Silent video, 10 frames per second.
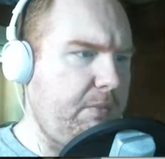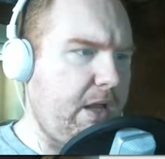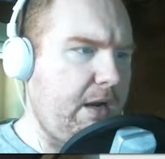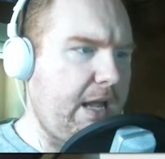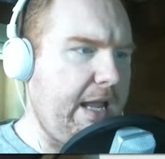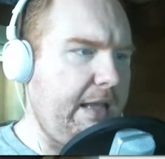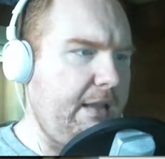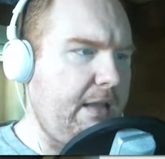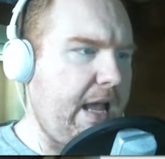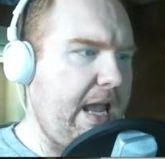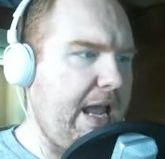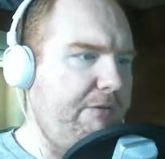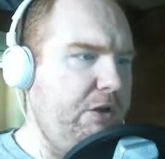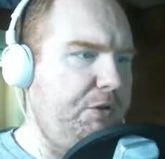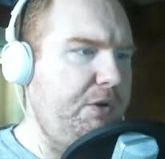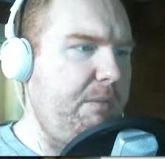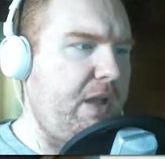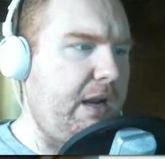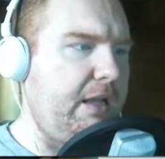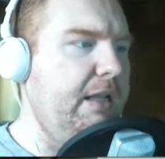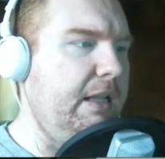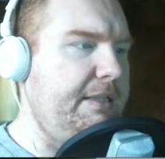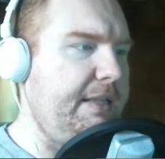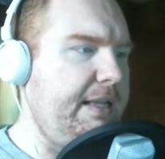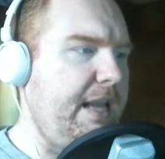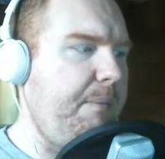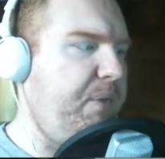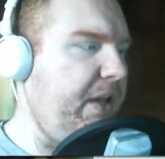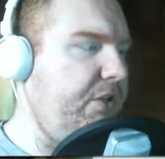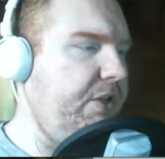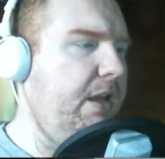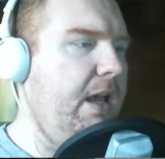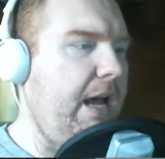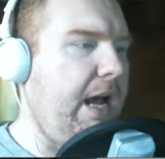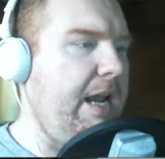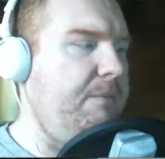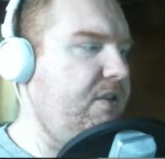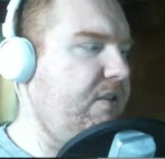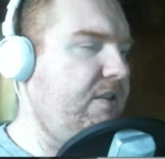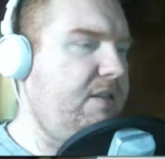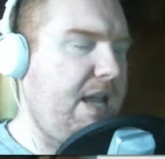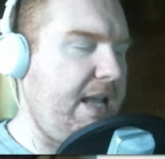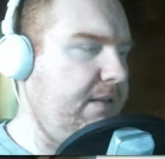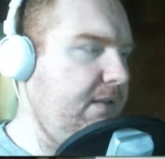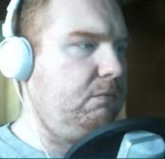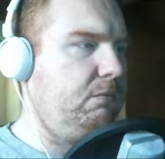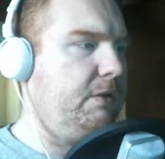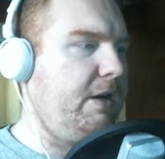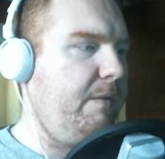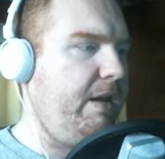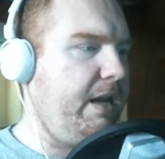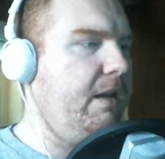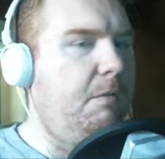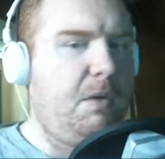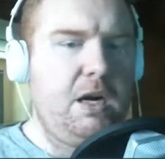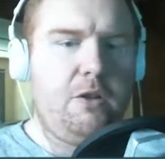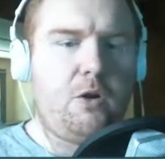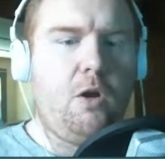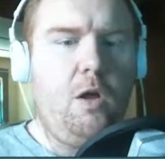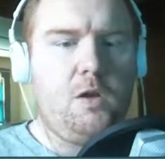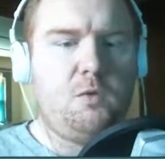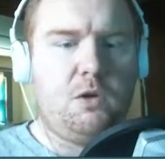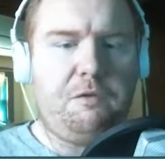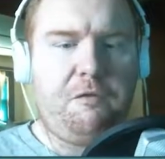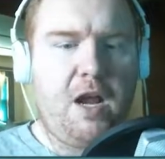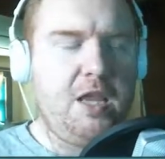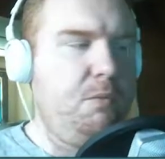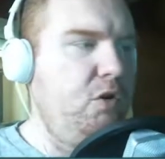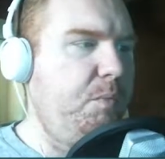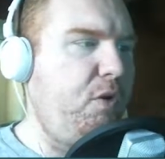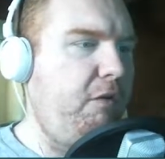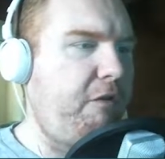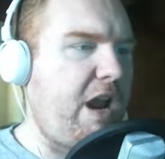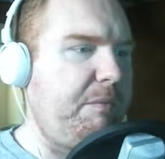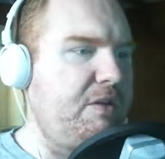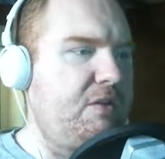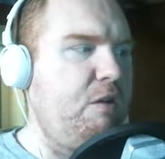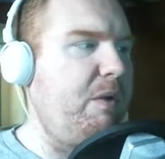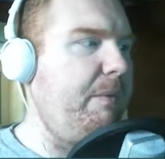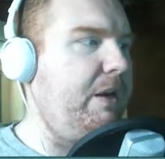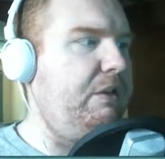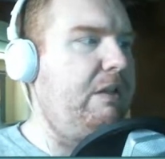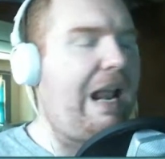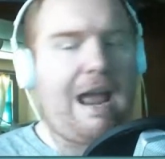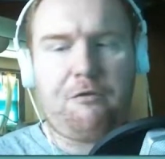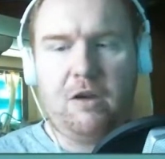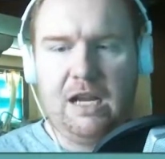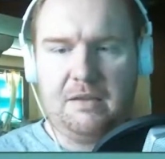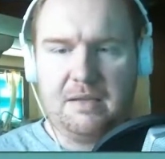block. I, I have a nutrient block. Let's eat that bitch. I am set. Sorry, buddy. My other goals were to find the moon fragments too, but I'm gonna do that after I get the